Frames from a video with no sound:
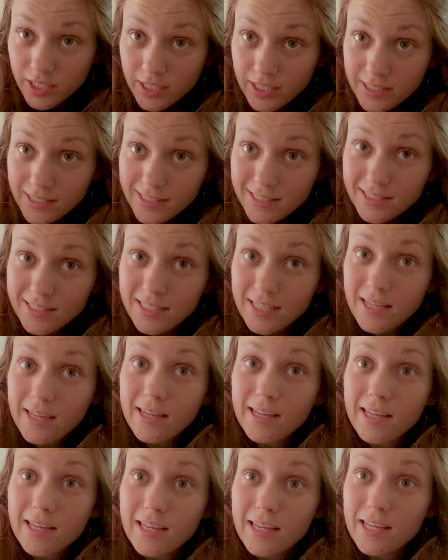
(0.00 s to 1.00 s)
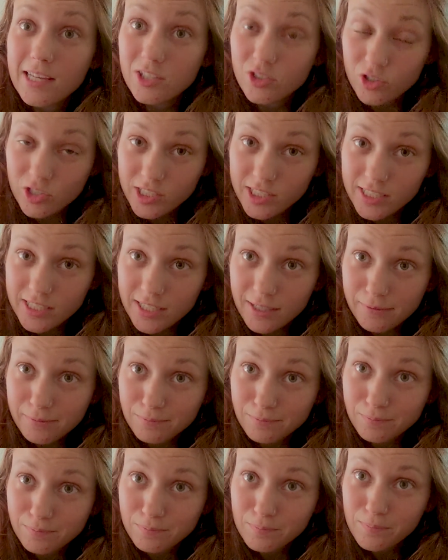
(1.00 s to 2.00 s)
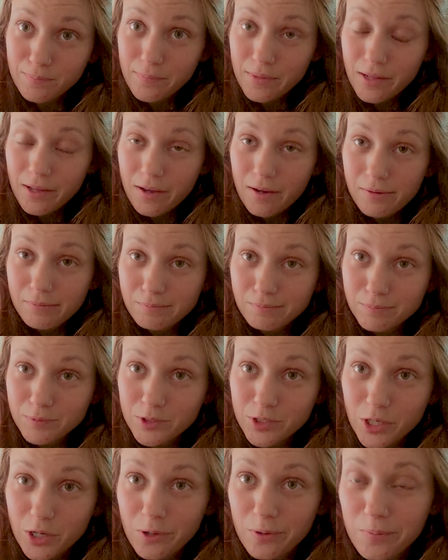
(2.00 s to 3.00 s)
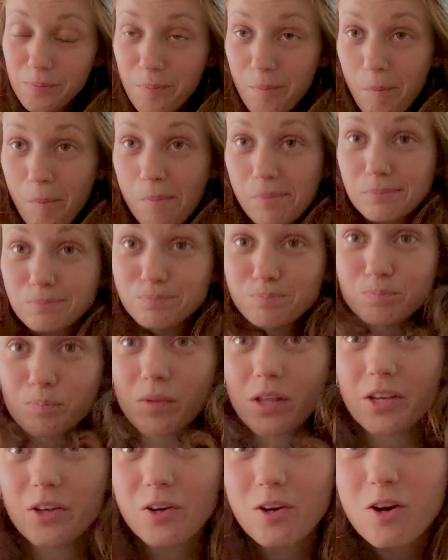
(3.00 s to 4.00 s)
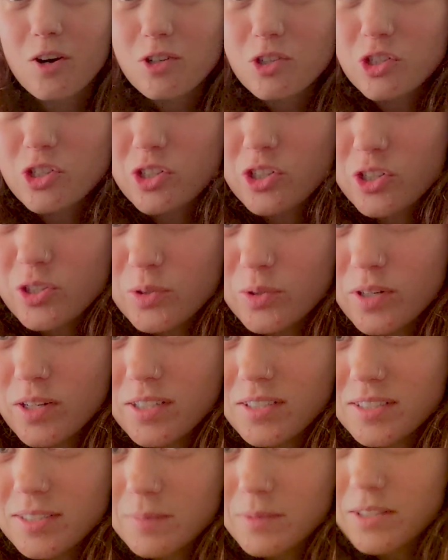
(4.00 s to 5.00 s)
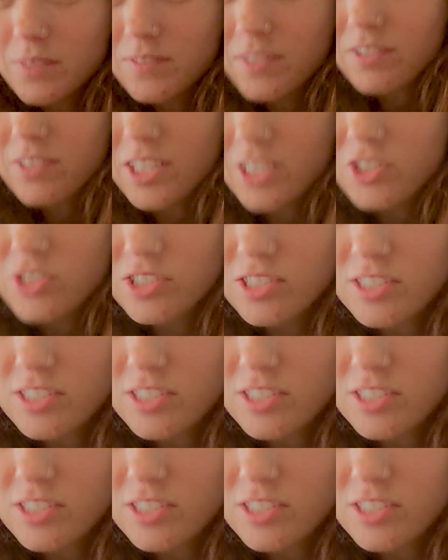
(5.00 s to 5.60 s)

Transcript: is interesting. So here, I'll show you some of the foundation